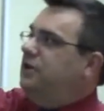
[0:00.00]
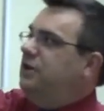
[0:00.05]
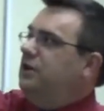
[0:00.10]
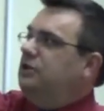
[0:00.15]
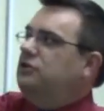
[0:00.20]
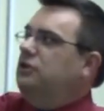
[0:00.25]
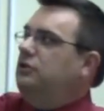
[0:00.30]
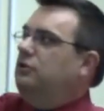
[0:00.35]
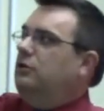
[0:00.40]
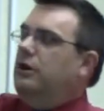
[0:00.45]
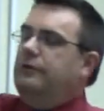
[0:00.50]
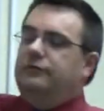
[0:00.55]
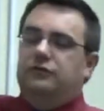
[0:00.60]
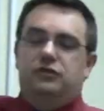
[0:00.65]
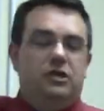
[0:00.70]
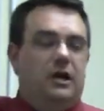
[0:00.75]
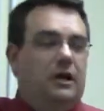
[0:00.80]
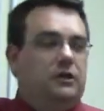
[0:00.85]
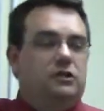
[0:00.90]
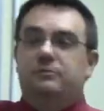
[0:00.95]

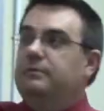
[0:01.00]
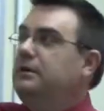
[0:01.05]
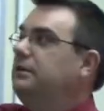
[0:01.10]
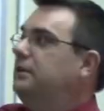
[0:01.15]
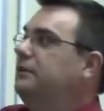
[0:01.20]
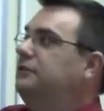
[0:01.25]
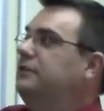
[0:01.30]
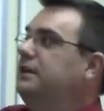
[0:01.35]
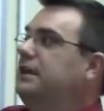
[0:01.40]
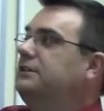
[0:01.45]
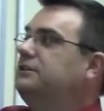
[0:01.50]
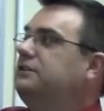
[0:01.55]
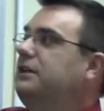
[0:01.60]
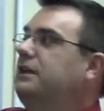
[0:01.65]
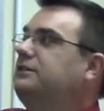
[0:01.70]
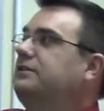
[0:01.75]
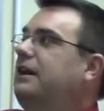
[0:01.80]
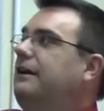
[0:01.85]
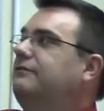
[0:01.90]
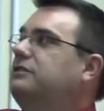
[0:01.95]
Tischendorf's judgment that these
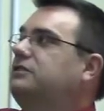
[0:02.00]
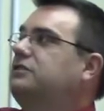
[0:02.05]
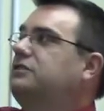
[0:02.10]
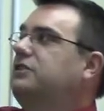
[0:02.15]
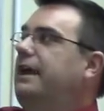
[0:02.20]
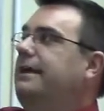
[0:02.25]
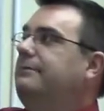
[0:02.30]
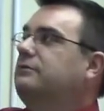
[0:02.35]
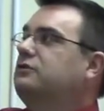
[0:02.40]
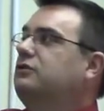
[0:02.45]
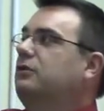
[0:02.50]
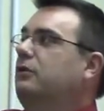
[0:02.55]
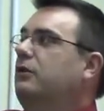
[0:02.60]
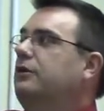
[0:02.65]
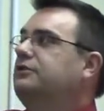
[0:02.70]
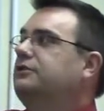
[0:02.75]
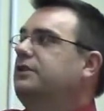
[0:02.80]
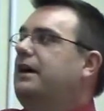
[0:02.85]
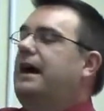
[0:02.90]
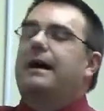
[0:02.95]
things have the same
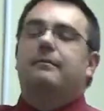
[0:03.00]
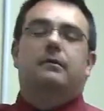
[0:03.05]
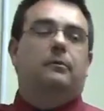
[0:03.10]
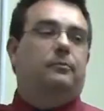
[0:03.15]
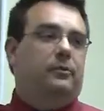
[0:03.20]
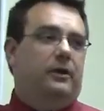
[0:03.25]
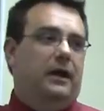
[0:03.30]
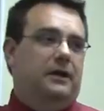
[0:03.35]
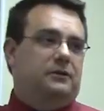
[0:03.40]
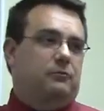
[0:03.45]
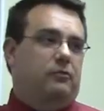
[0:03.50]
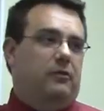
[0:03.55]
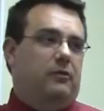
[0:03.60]
source, time and place,